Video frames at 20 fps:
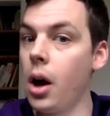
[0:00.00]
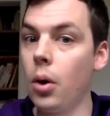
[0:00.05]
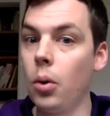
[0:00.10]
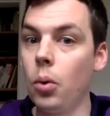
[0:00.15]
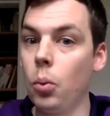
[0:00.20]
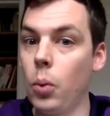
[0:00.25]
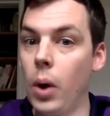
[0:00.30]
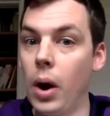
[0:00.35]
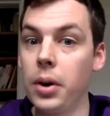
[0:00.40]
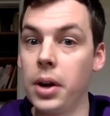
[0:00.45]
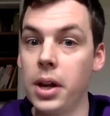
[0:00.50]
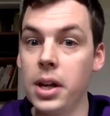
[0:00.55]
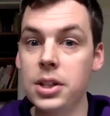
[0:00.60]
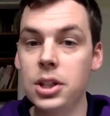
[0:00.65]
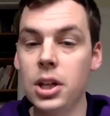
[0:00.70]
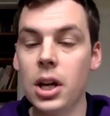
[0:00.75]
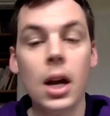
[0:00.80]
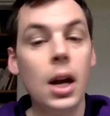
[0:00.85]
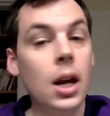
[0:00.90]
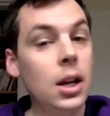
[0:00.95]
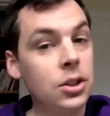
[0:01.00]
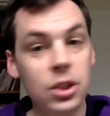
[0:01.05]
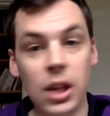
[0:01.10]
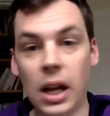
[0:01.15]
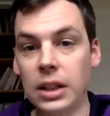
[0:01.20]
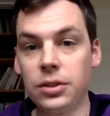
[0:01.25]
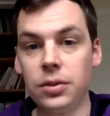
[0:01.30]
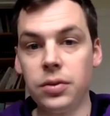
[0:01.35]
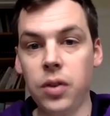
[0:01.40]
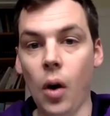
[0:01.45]
where it is, so
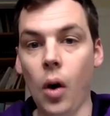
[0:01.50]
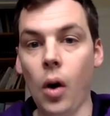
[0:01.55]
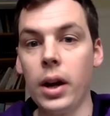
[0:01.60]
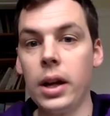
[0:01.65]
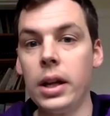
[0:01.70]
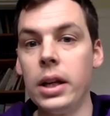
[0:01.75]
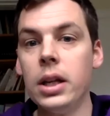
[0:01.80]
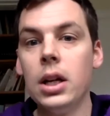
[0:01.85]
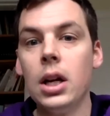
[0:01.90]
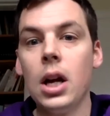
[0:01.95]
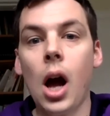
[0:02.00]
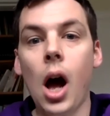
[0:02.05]
that's fine.